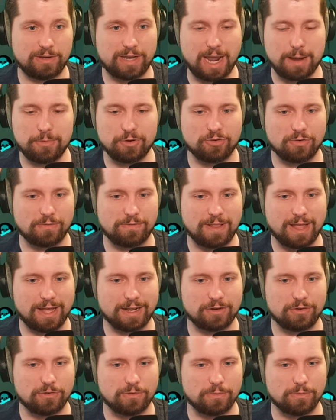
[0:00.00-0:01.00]
damage
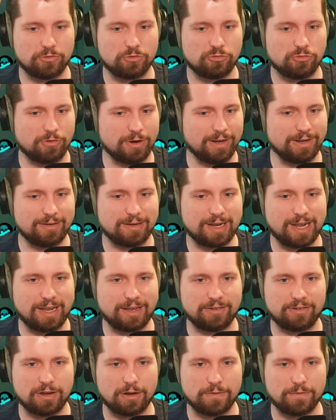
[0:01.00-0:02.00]
reflect, crit
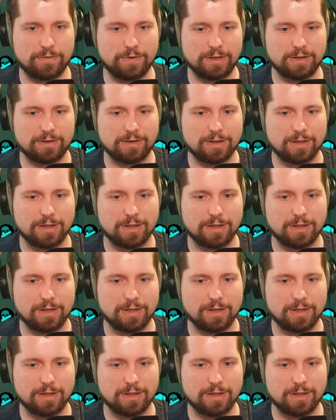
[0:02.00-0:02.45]
daze, tenderfoot,